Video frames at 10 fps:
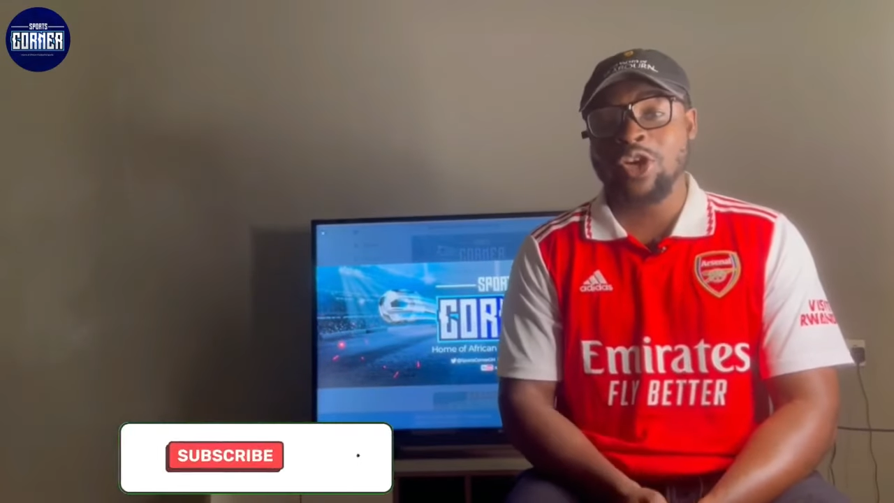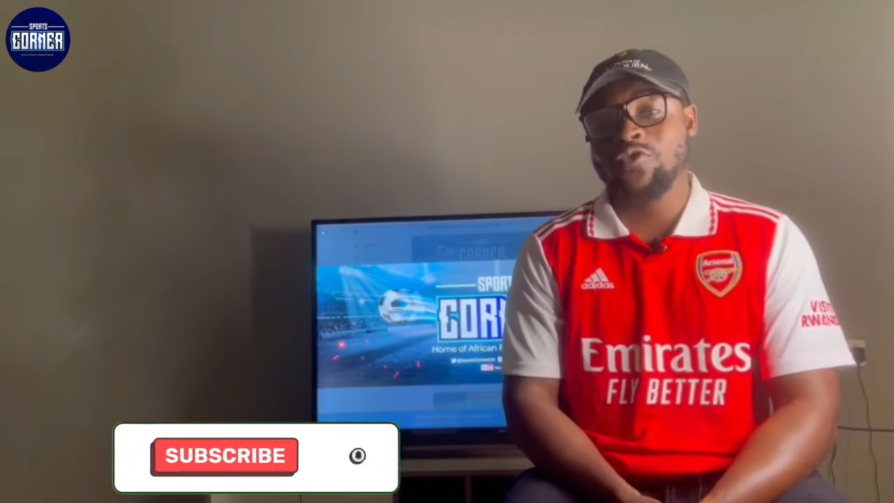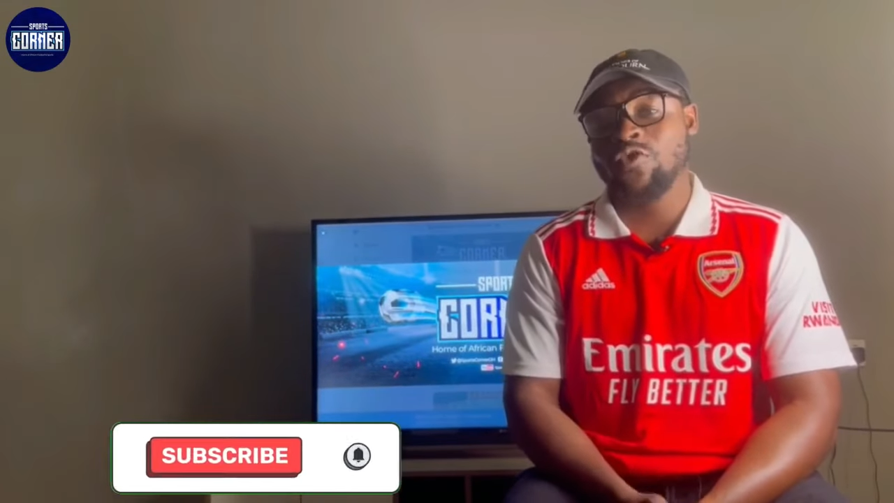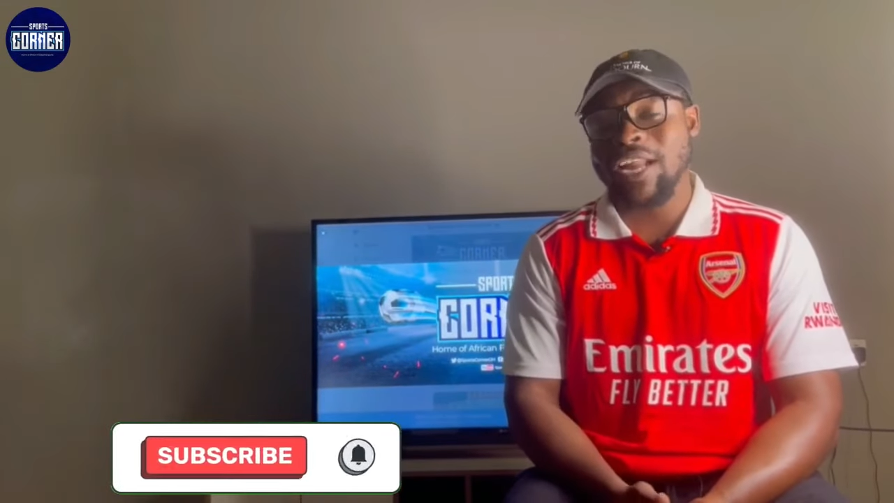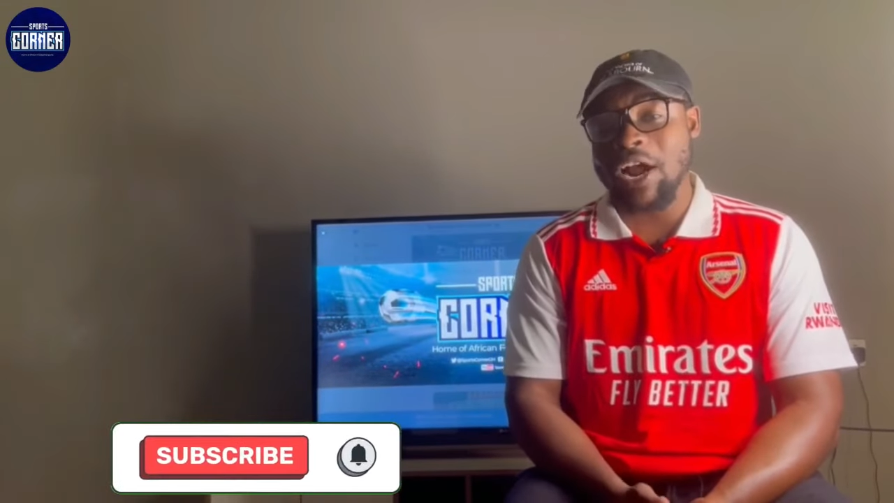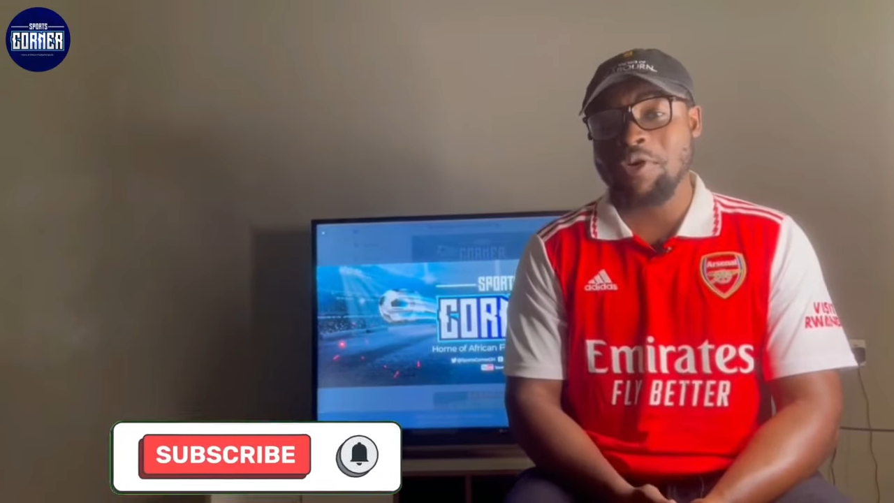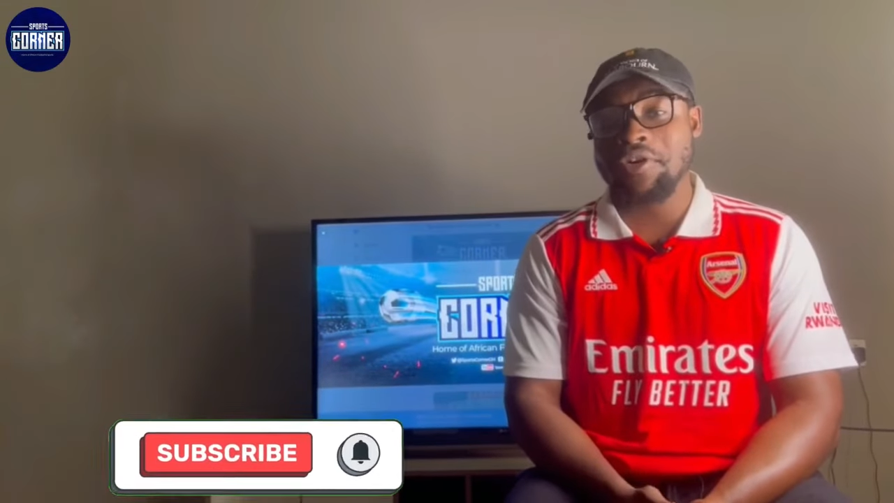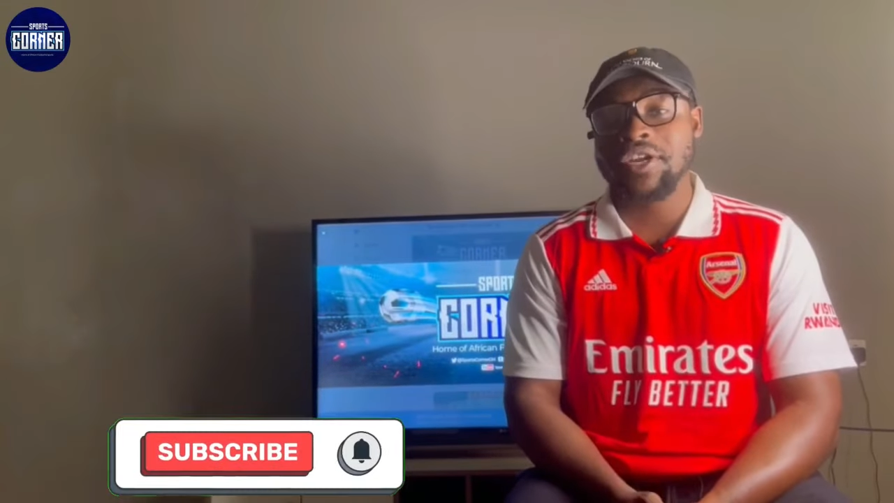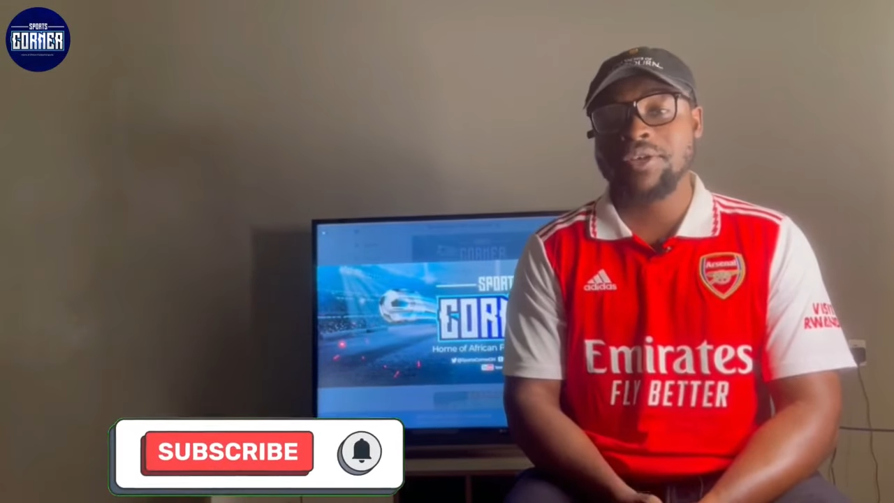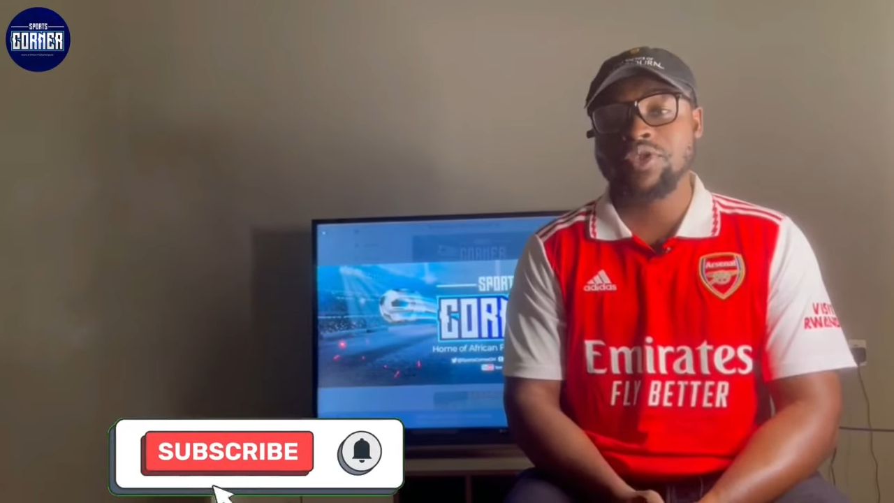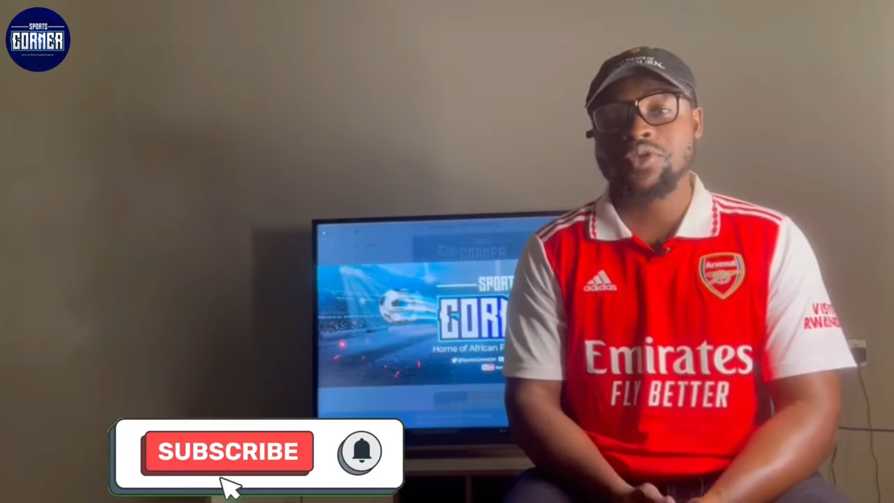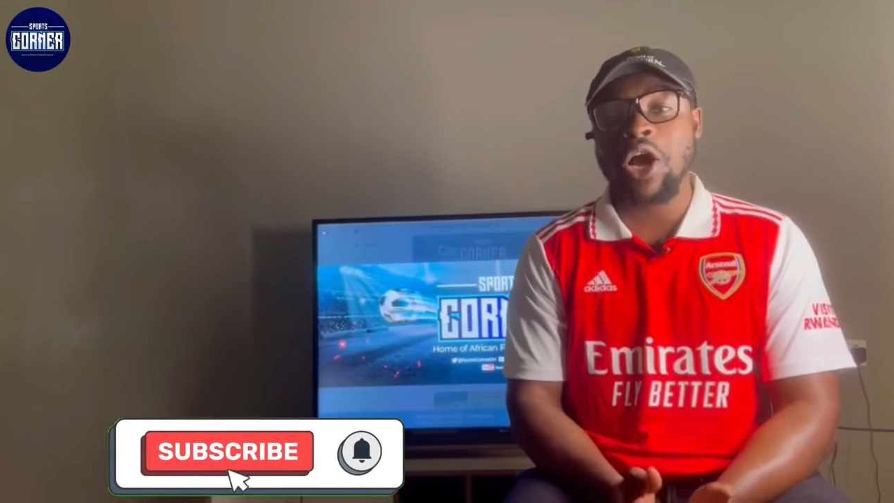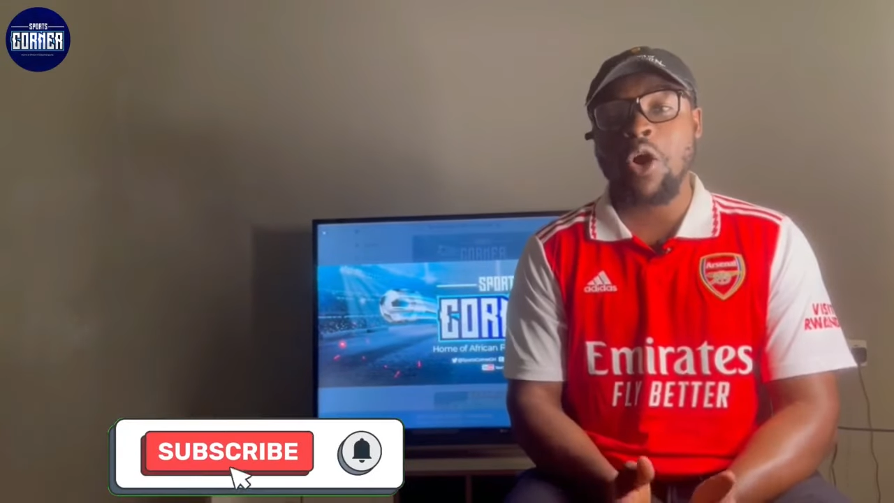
for the algorithm so that